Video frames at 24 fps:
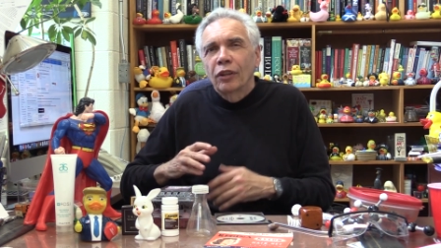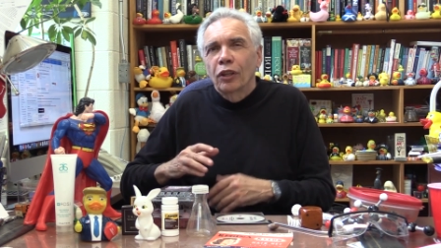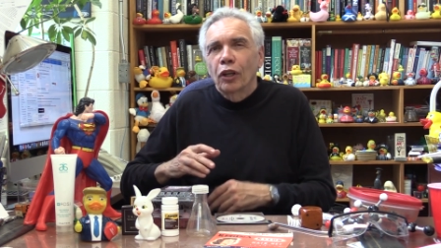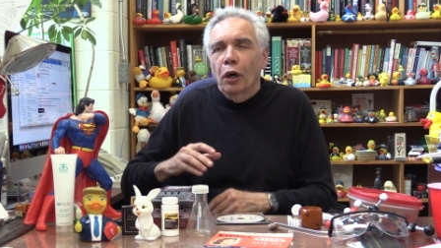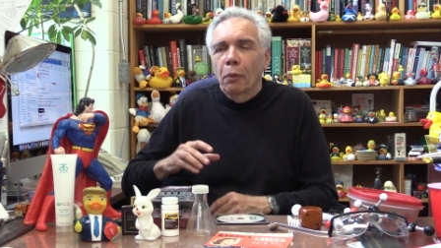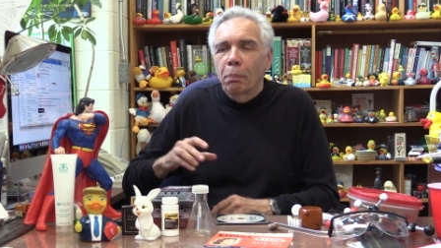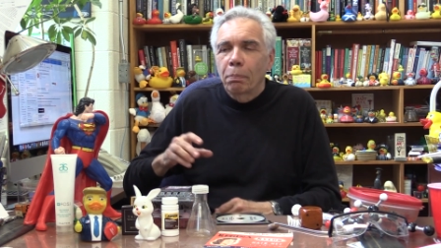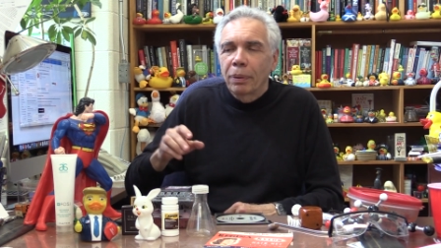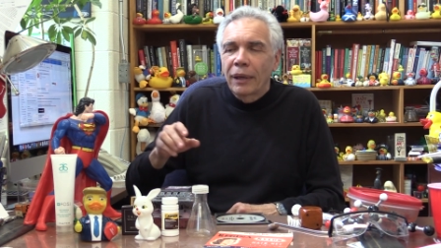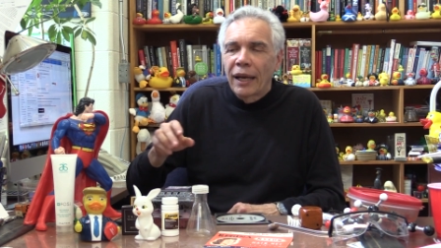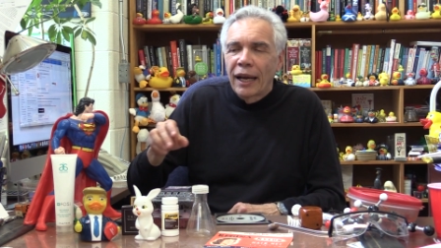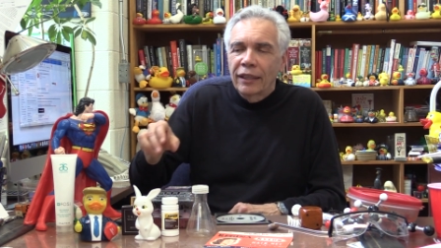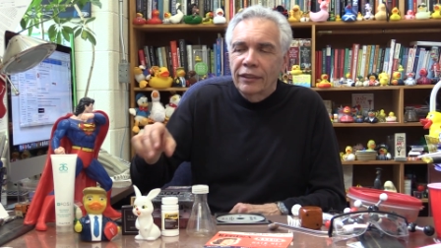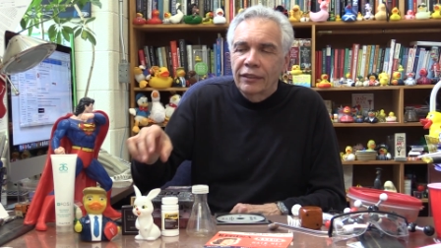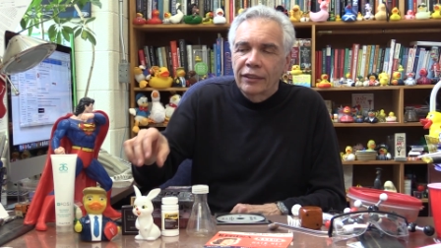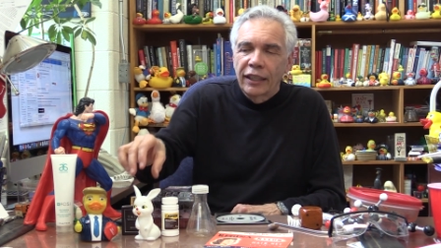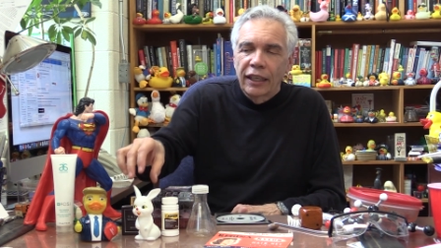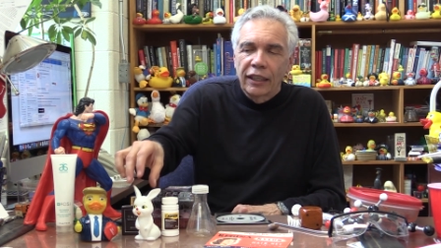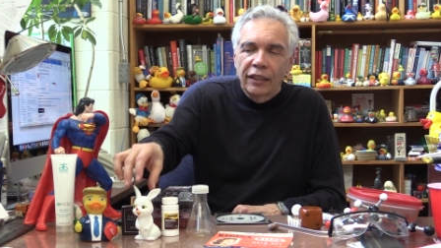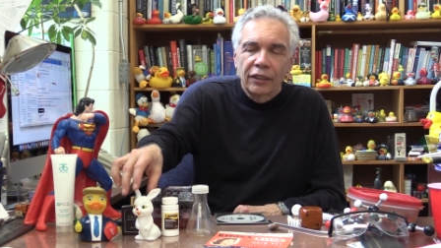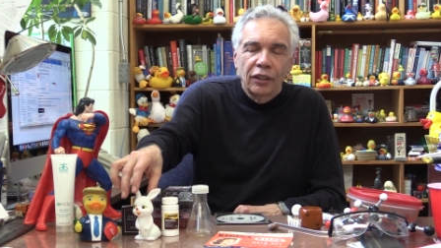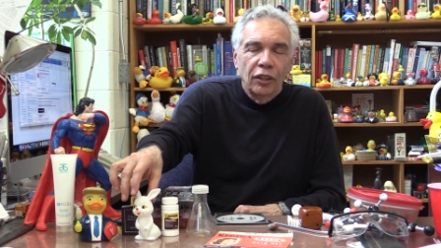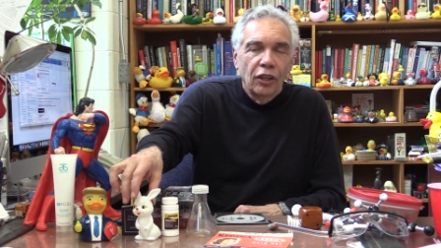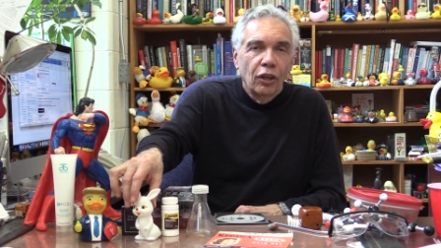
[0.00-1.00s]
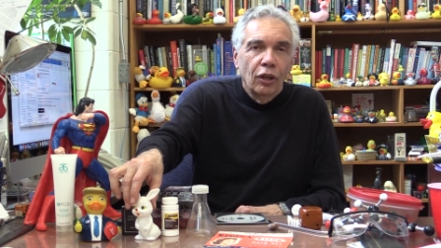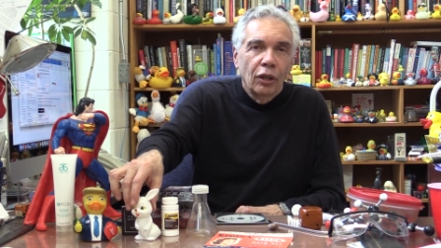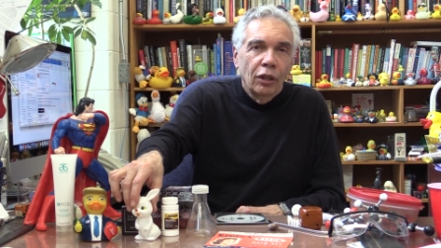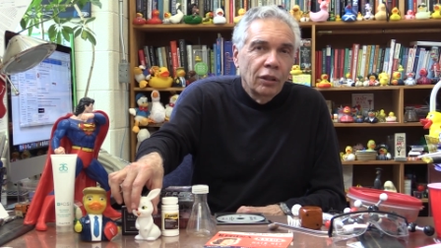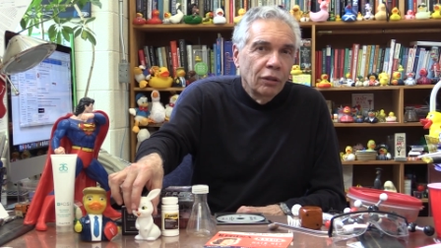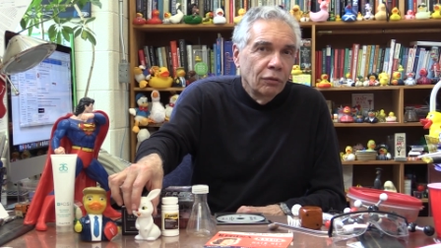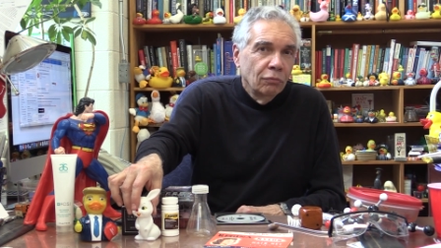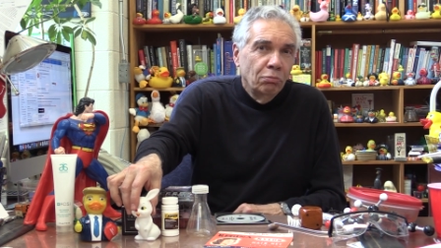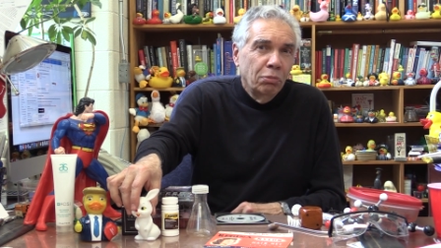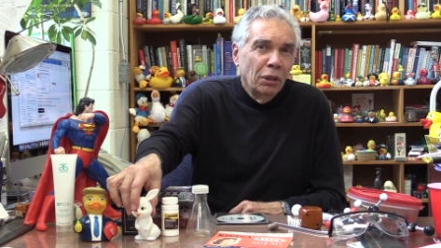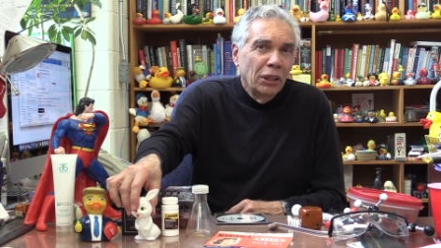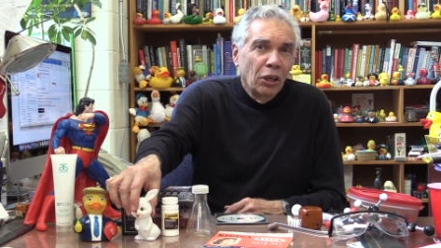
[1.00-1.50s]
there are plastics
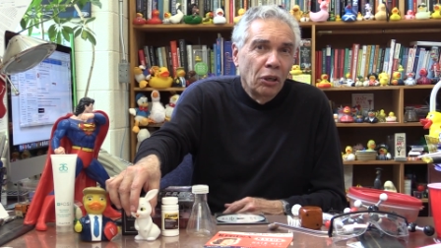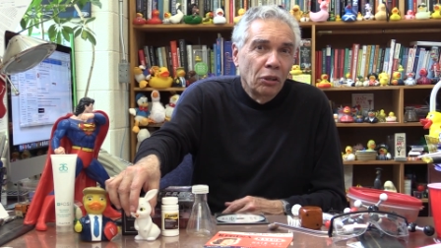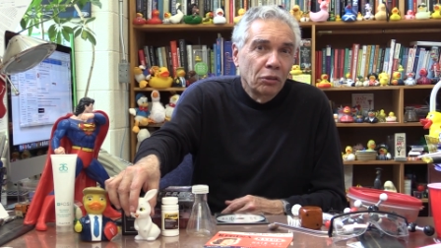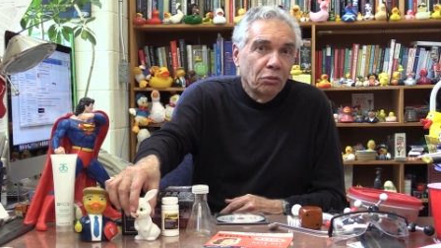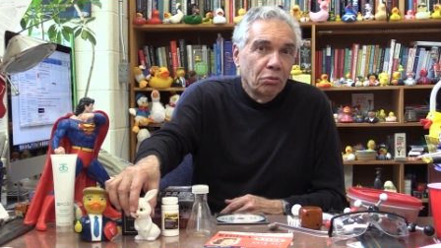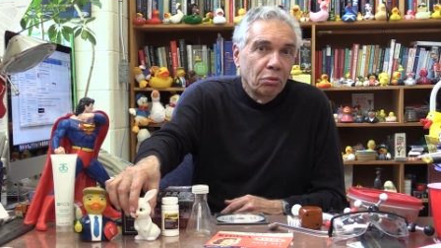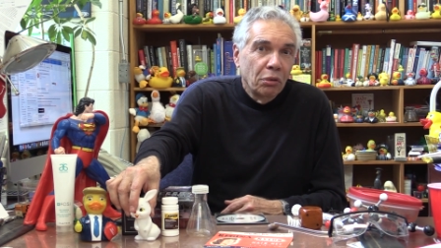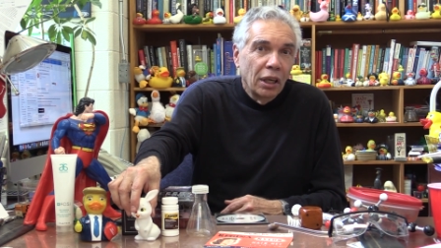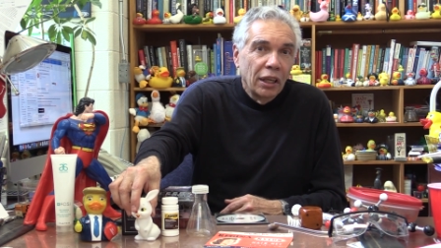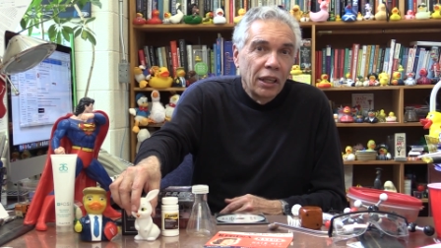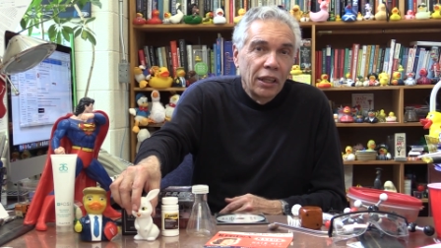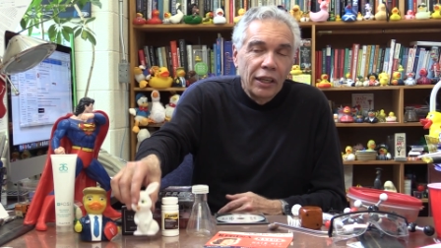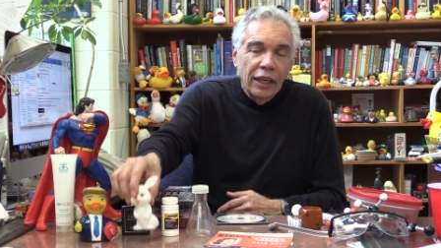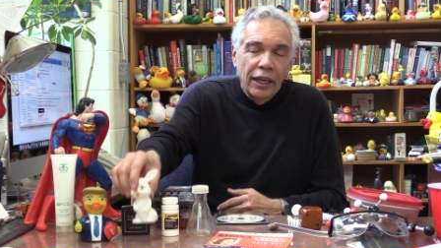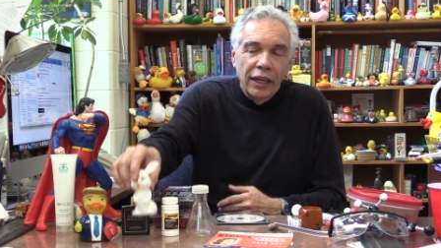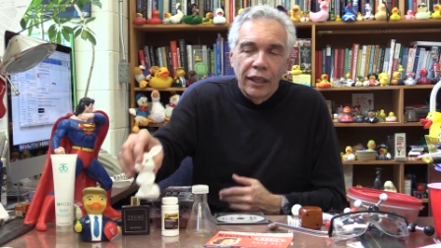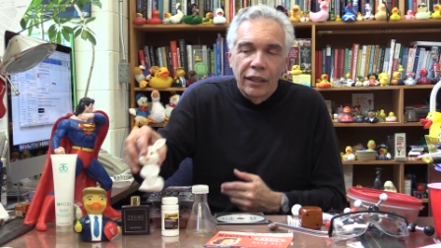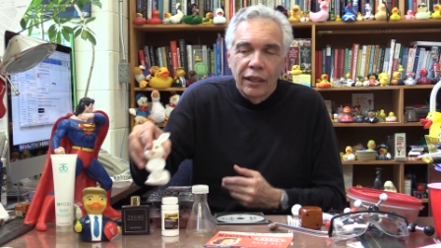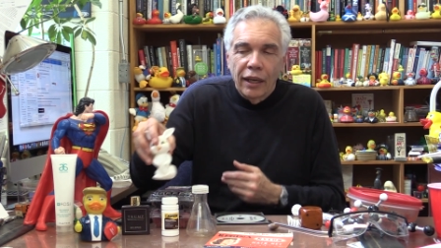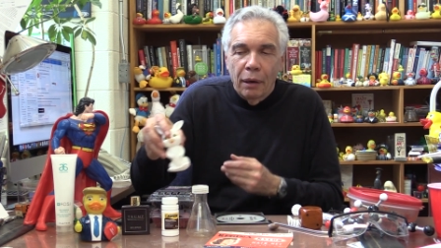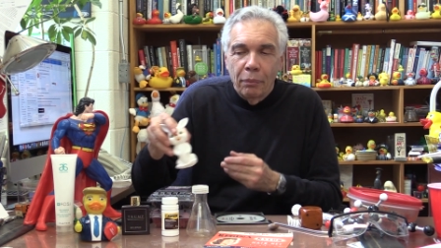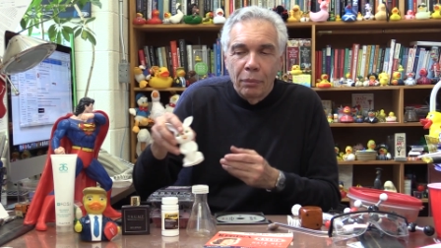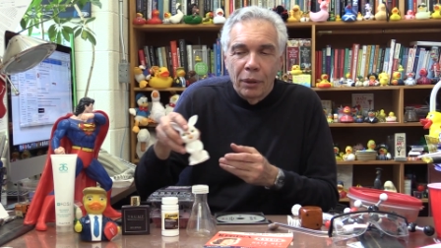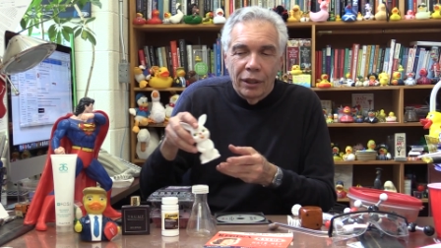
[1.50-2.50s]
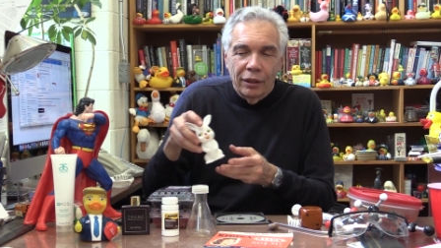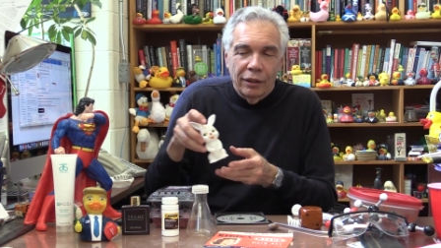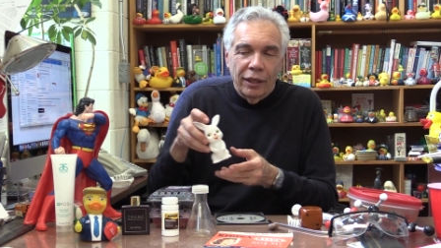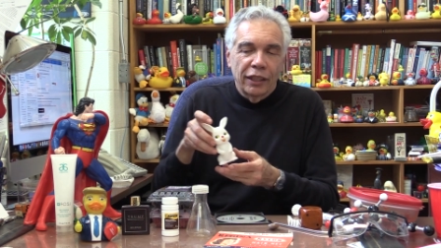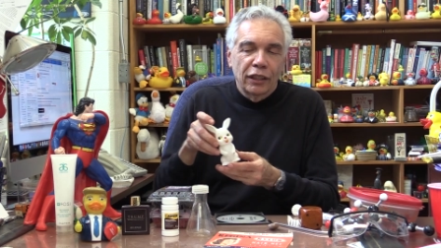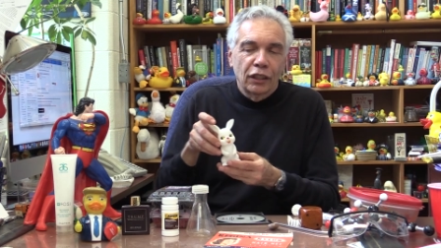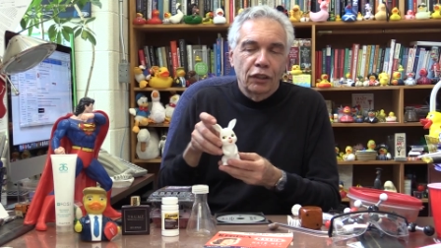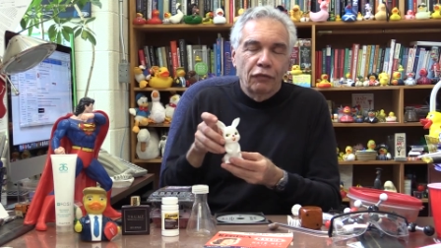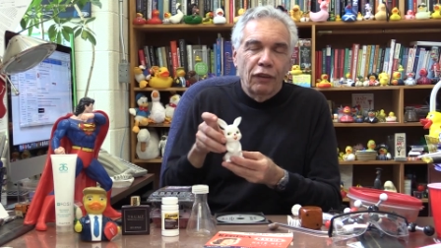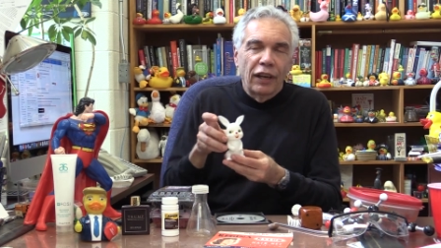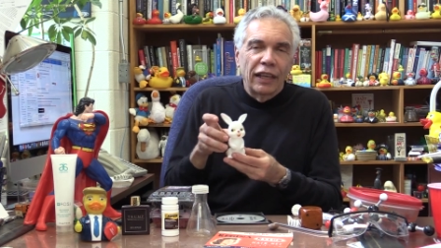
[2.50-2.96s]
we don't really need. I mean, let's